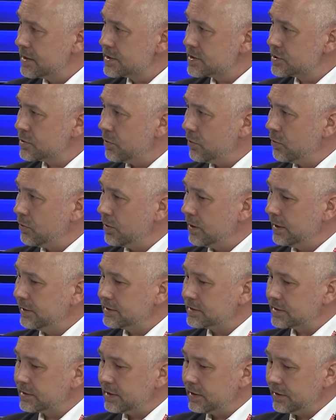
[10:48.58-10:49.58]
So,
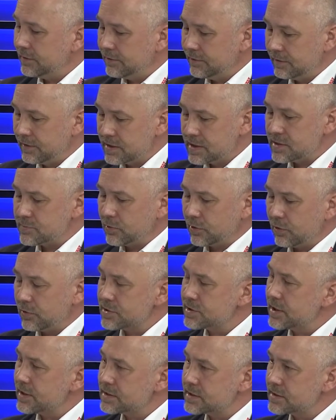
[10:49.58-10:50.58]
and this is what
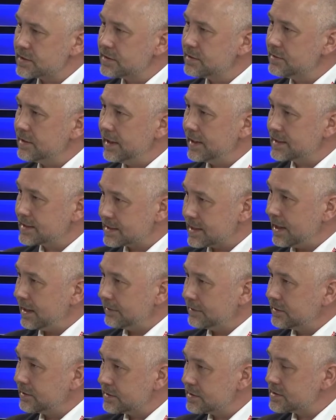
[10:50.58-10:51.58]
also has
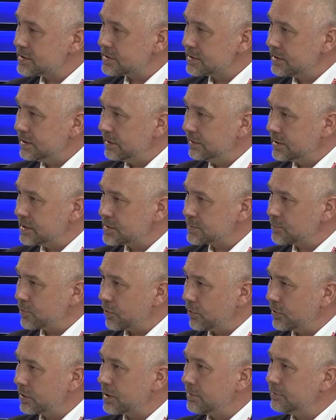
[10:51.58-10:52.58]
excited us in this
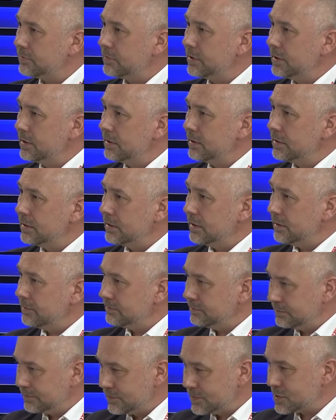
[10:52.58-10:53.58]
program,
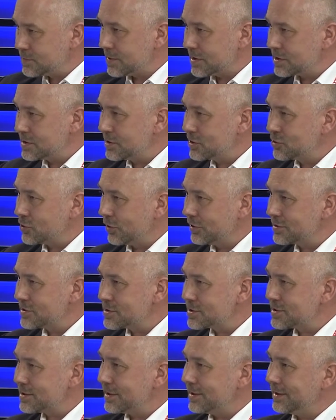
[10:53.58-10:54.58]
especially
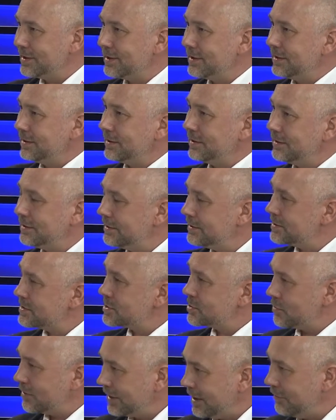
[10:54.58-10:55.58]
John's
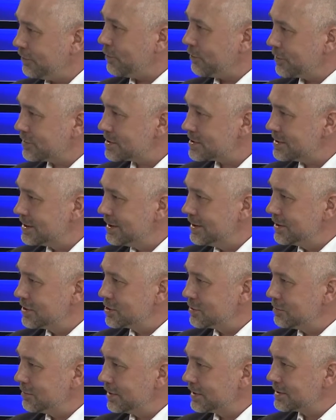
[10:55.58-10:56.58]
strong efforts
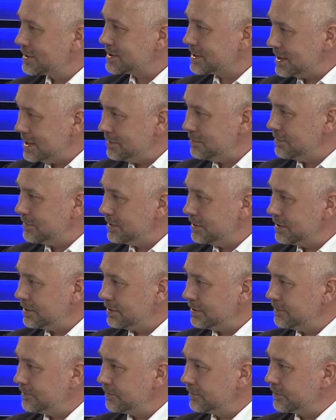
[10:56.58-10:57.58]
to build a team
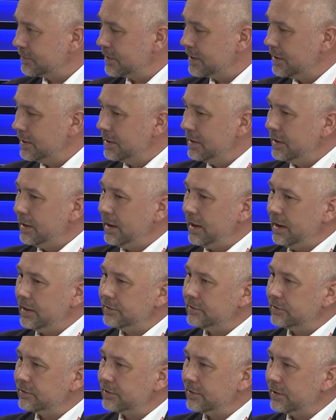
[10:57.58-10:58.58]
here.
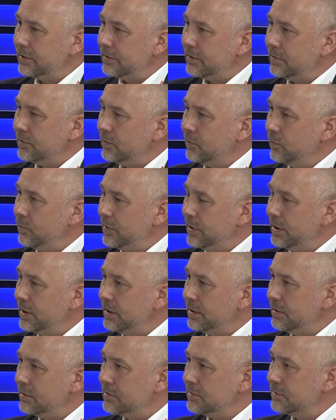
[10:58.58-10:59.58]
And
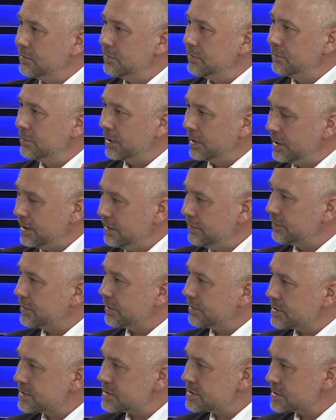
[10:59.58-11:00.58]
we believe
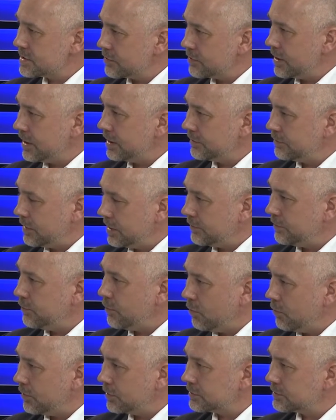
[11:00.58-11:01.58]
that this is the right way
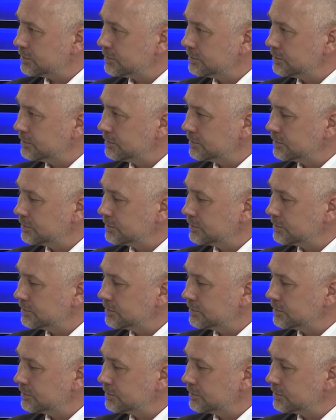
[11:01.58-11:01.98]
forward.